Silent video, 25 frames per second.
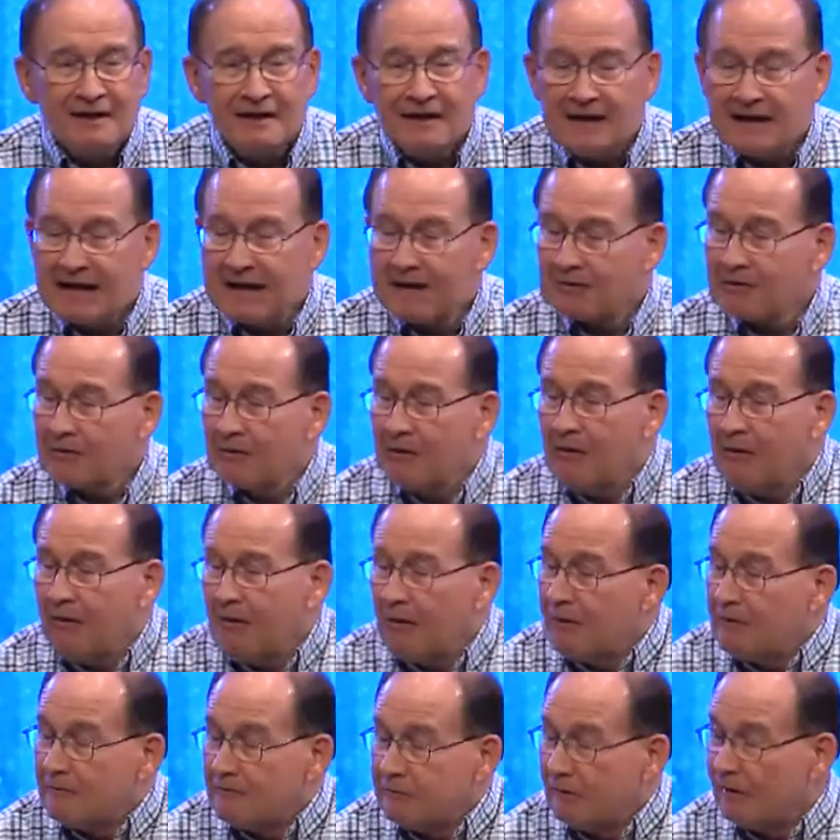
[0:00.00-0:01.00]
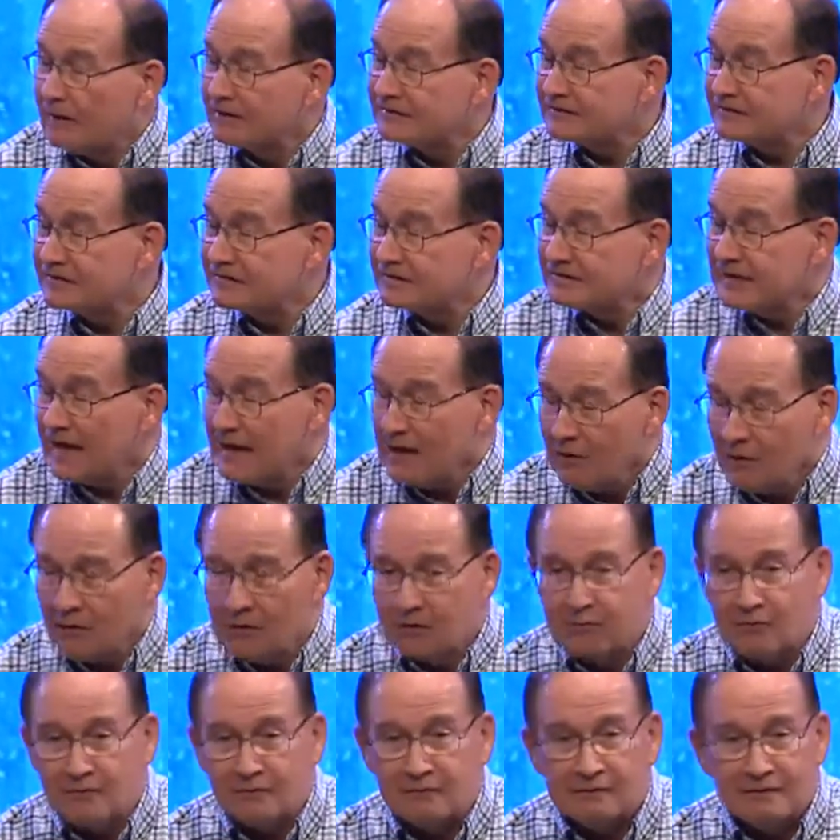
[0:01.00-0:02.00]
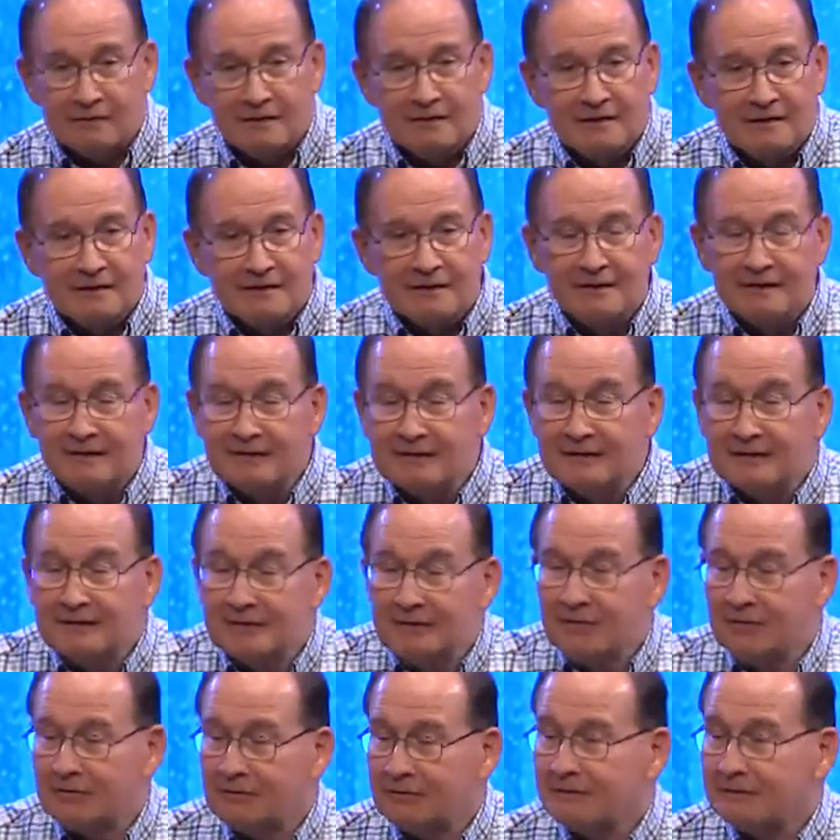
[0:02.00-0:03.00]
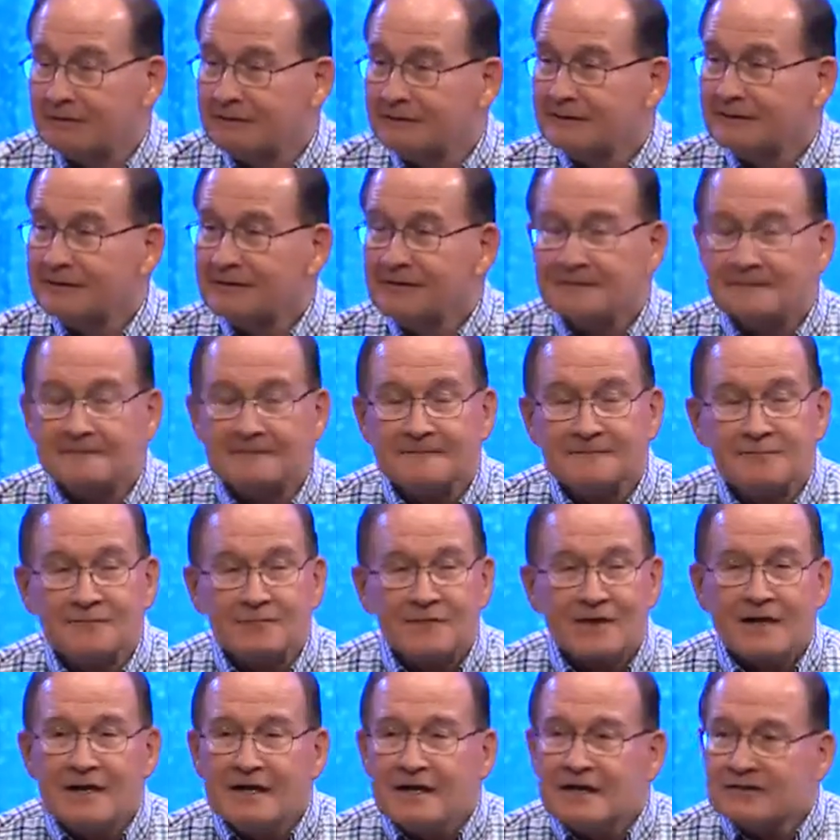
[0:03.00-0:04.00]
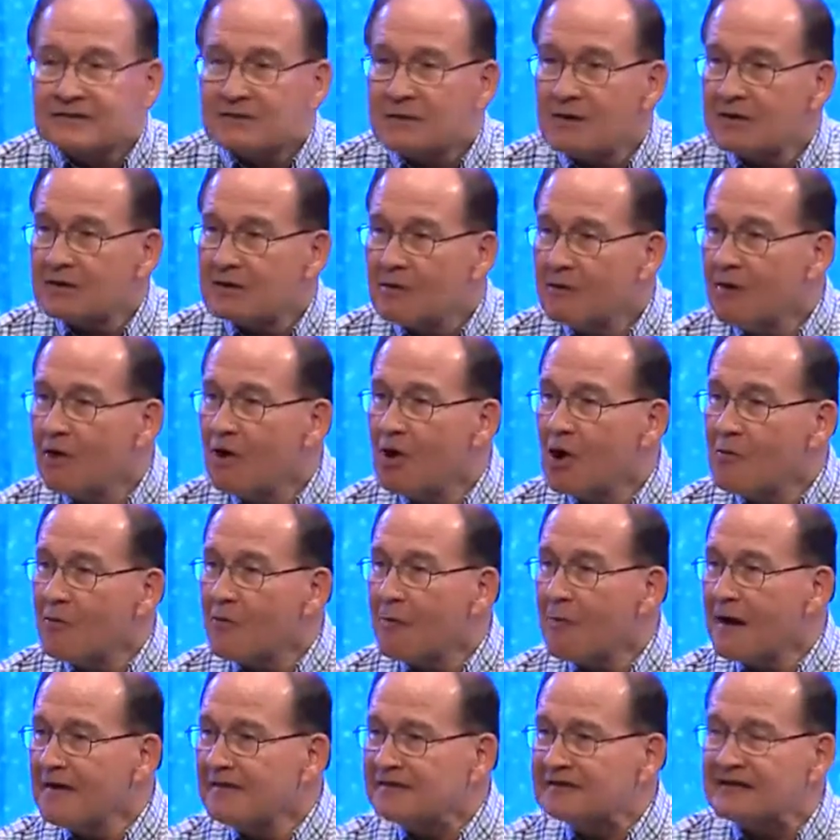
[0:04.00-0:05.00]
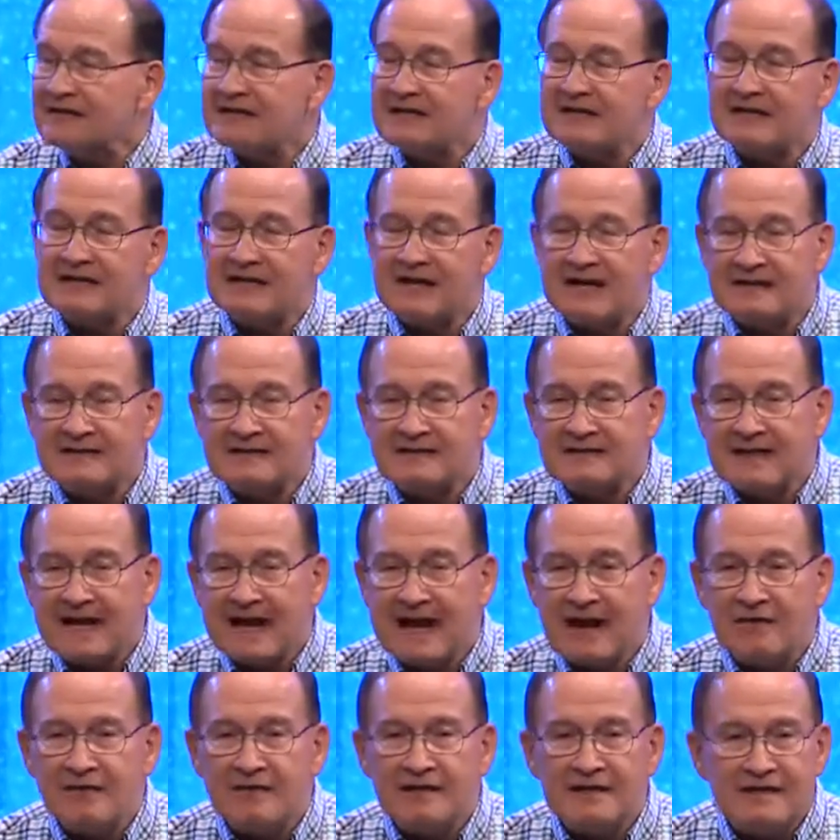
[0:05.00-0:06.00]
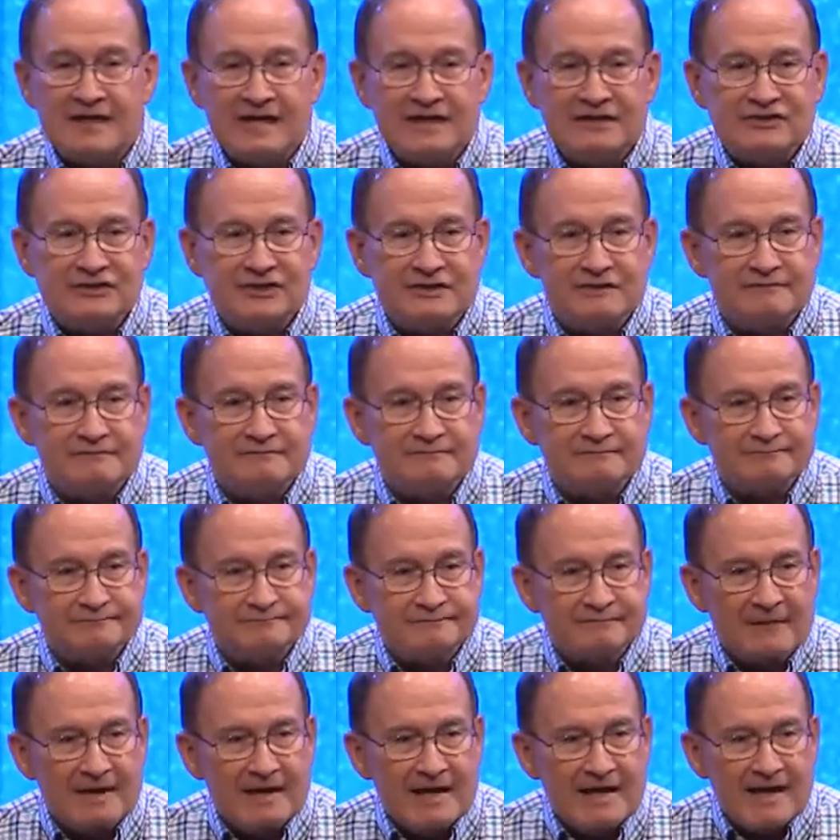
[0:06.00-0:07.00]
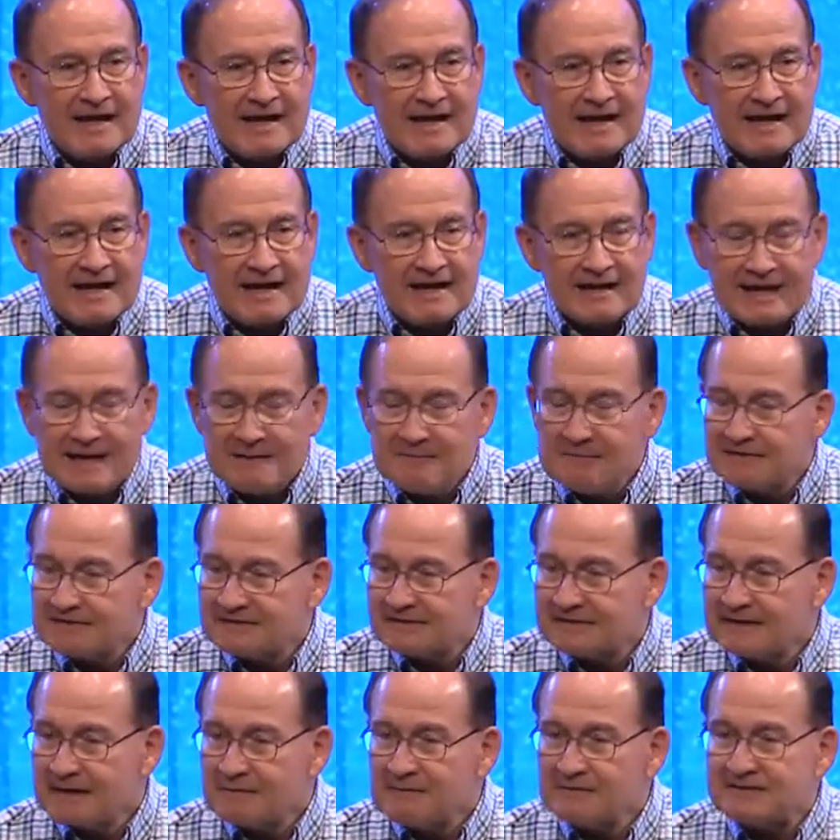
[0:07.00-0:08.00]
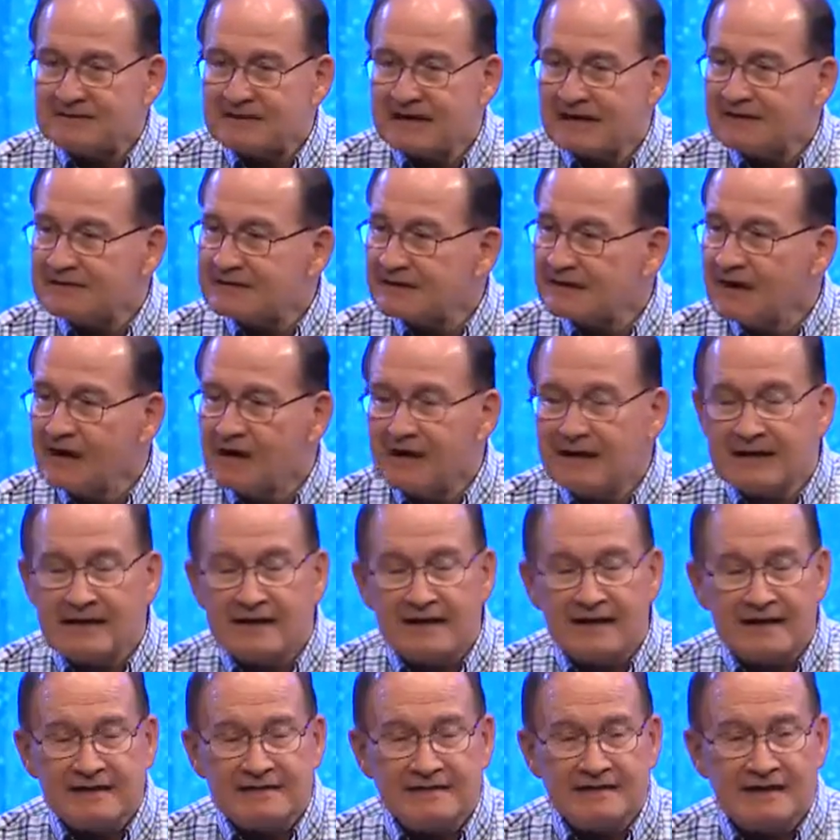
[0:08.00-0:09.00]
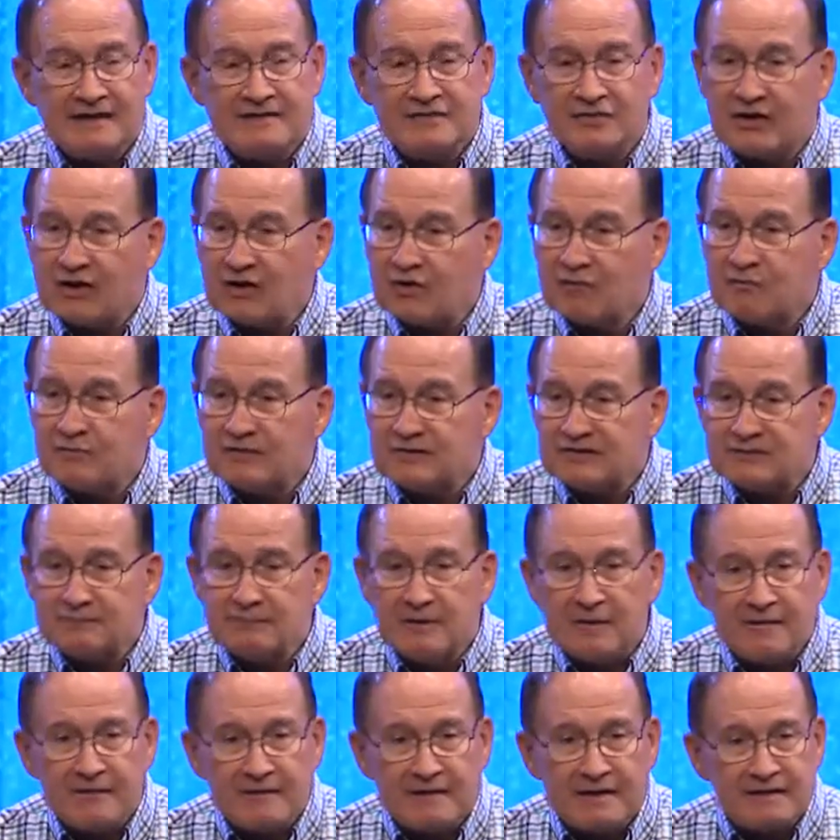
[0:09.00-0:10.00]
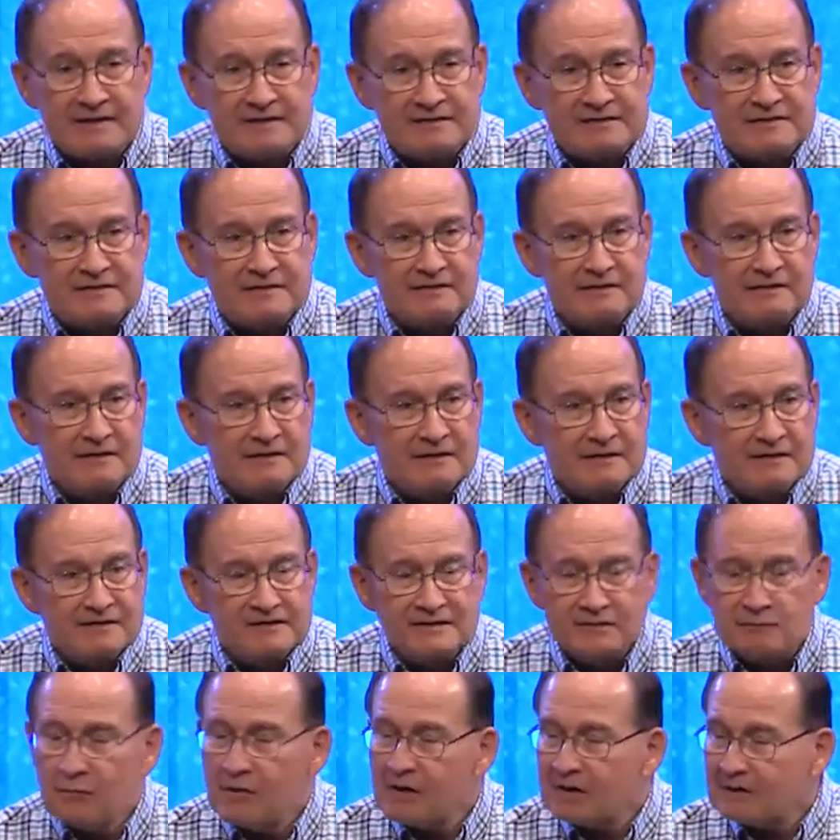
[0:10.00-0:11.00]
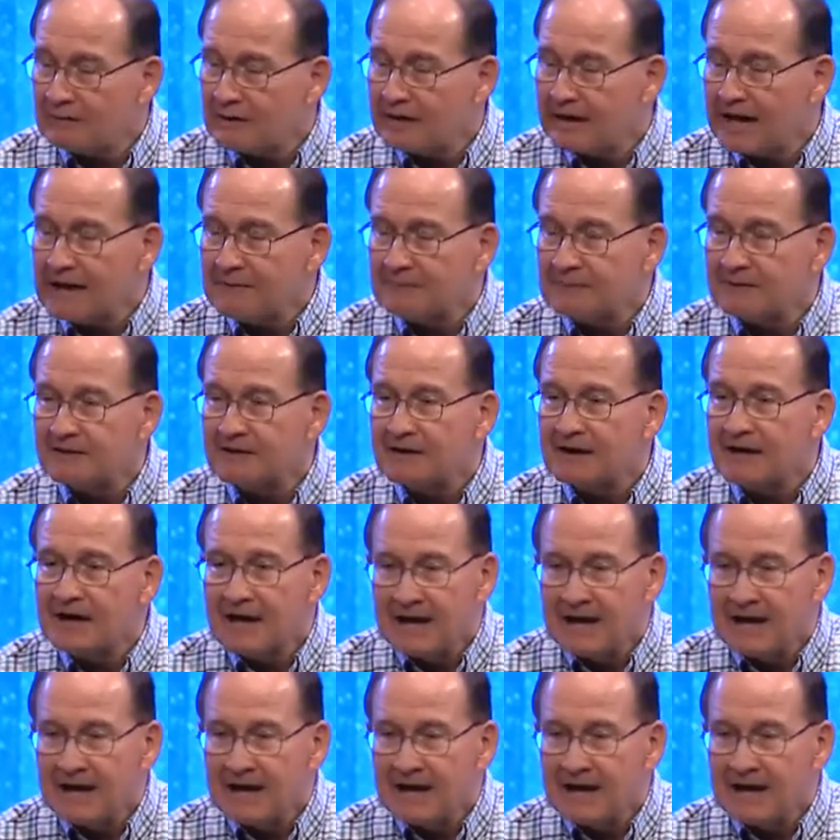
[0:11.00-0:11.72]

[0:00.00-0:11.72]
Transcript: And I go, oh, well, it's just terrible. Oh. So I go home. My wife's sitting at the counter in the kitchen. And I came in and sat down beside her. I said, honey, I just had a terrible experience. She said, what? What happened?